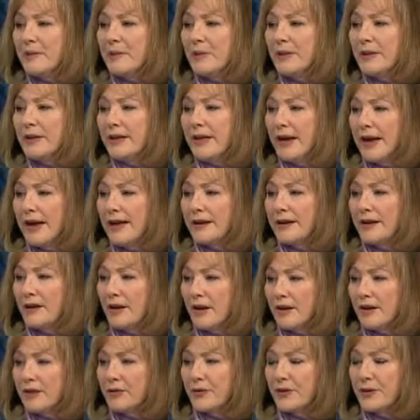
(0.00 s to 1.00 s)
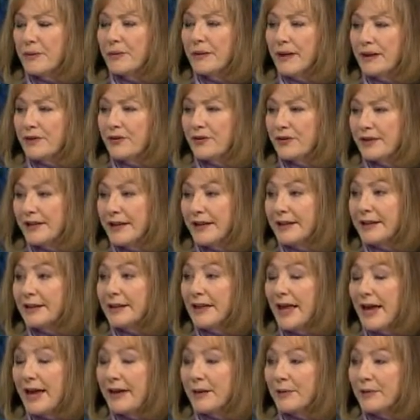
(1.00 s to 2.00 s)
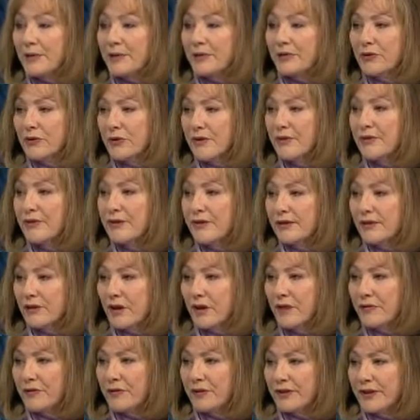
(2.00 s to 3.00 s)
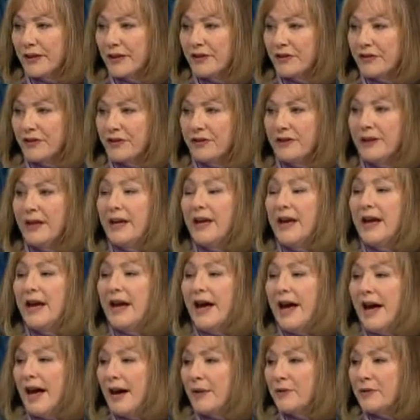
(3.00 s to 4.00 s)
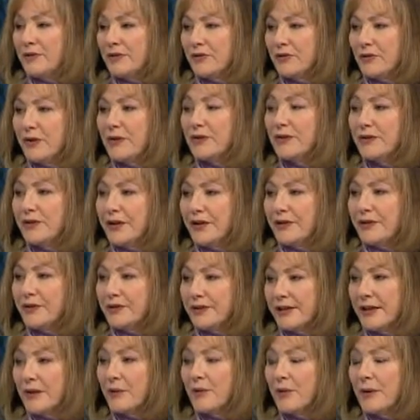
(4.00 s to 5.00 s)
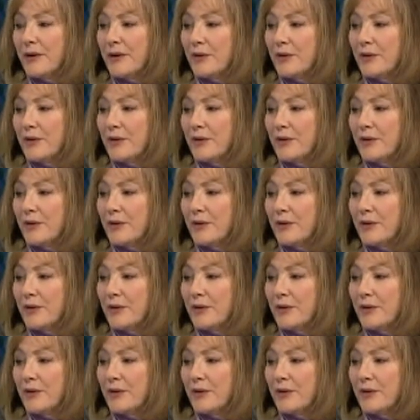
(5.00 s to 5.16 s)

really, I had a lot of trouble understanding language. So even this conversation, I would struggle to understand what